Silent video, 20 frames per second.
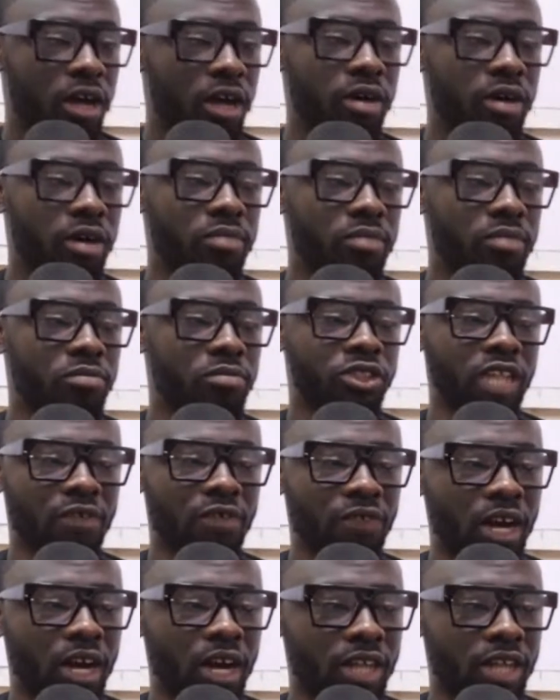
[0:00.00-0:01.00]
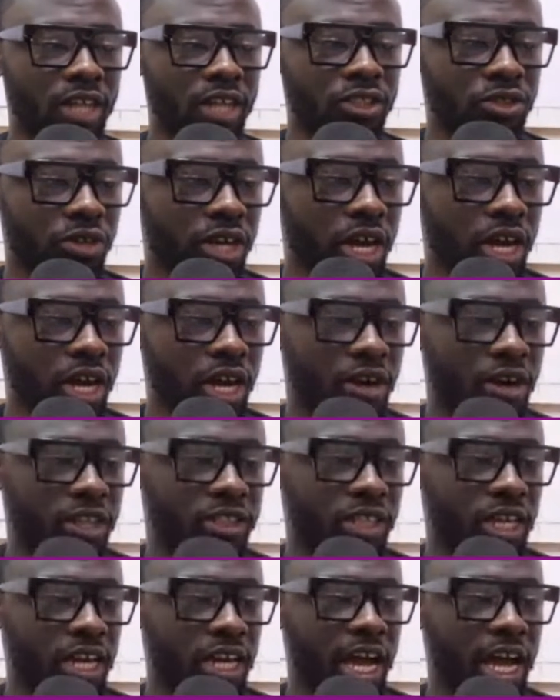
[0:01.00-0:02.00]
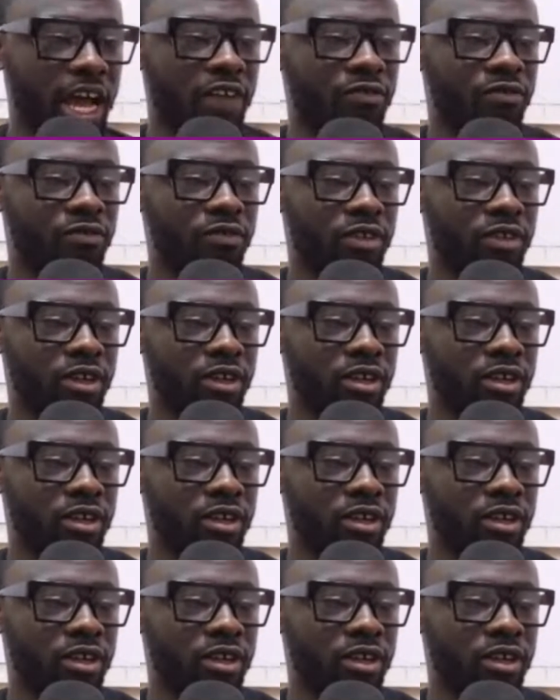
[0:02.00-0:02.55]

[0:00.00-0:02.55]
Mustafa Tunkara said, I have,